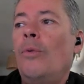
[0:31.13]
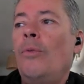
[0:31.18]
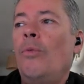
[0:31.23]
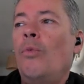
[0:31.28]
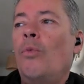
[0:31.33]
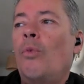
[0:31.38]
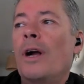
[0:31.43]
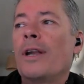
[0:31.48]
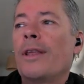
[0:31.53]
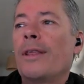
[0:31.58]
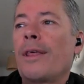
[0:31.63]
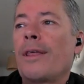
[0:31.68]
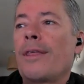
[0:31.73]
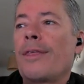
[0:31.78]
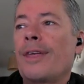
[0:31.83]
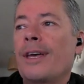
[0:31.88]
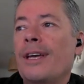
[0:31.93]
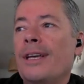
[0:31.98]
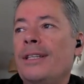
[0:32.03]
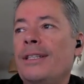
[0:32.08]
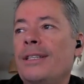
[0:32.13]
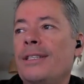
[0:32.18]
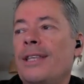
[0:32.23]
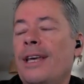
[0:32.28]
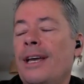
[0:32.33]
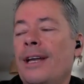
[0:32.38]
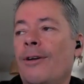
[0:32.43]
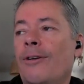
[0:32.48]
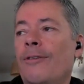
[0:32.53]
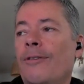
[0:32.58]
one of the things
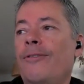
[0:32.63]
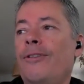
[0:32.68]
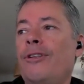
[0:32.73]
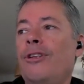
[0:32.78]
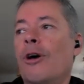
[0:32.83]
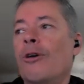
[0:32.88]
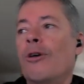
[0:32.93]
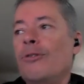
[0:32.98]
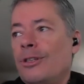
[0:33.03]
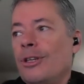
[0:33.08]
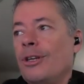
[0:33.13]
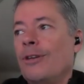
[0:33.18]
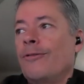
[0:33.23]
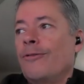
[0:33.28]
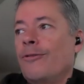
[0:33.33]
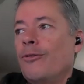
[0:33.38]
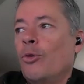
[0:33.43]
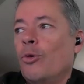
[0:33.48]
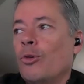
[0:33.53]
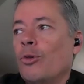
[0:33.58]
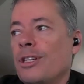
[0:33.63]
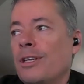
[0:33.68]
that I've noted, of course,